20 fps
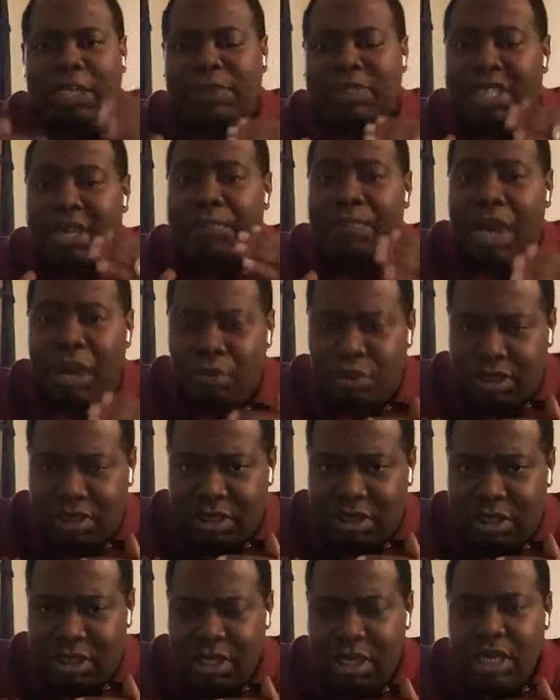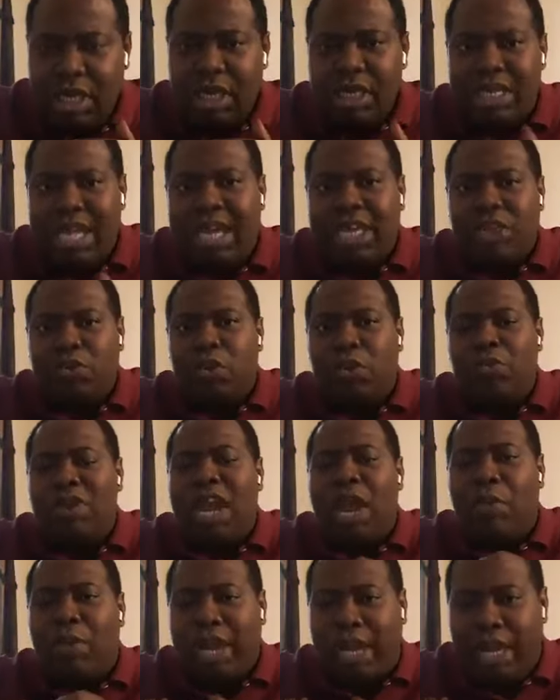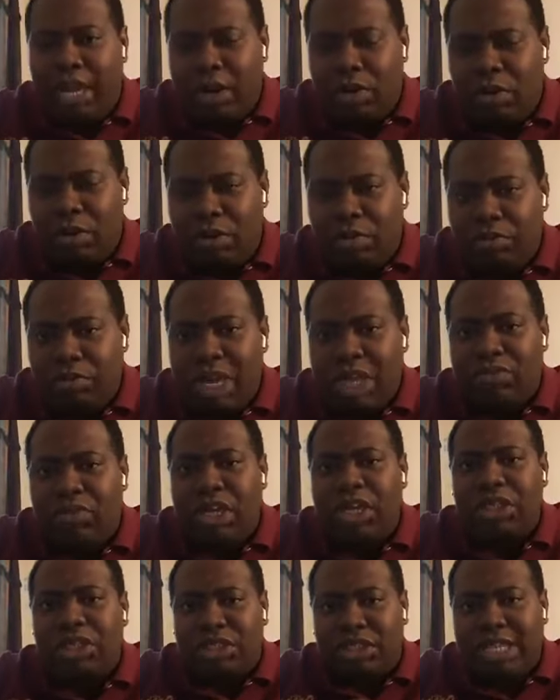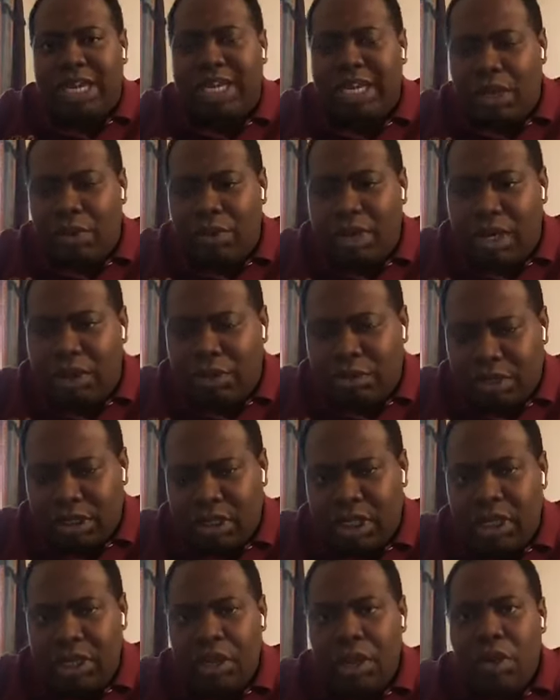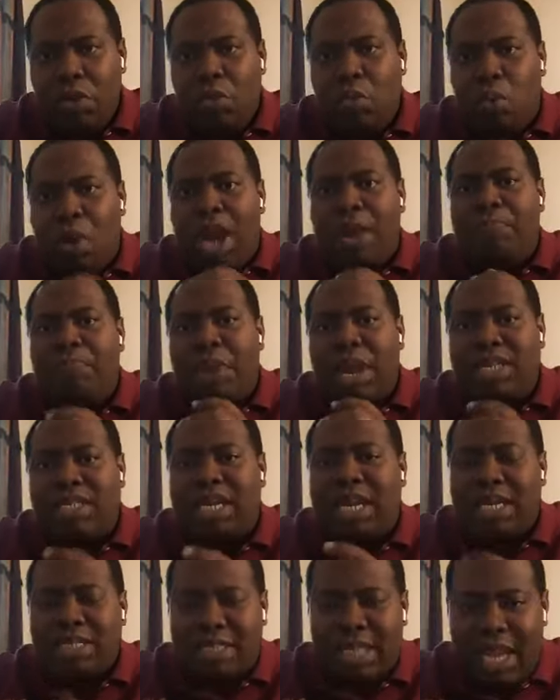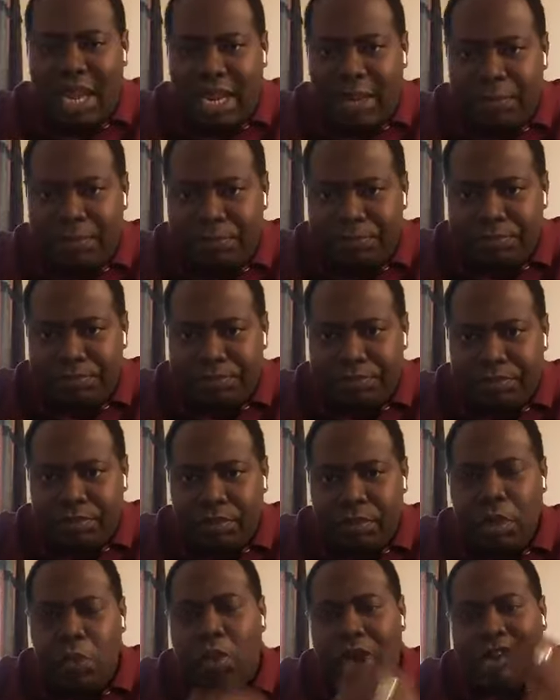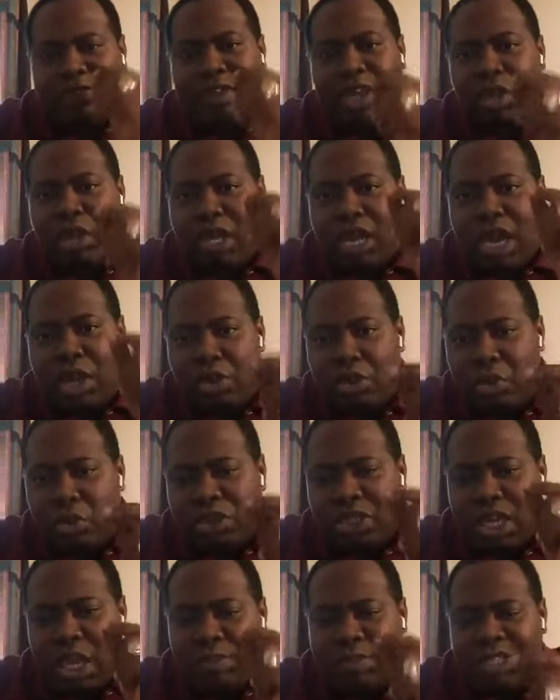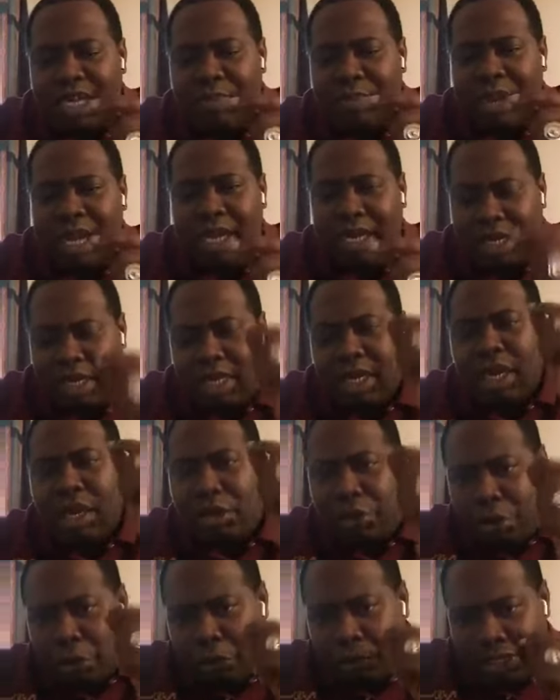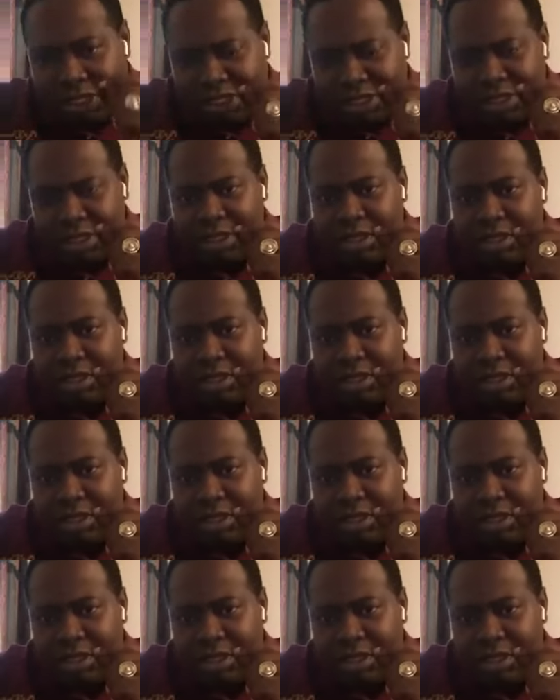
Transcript: is about. That is what we are working on. We are trying to change the world one person at a time. Whatever you can do to help somebody, do it.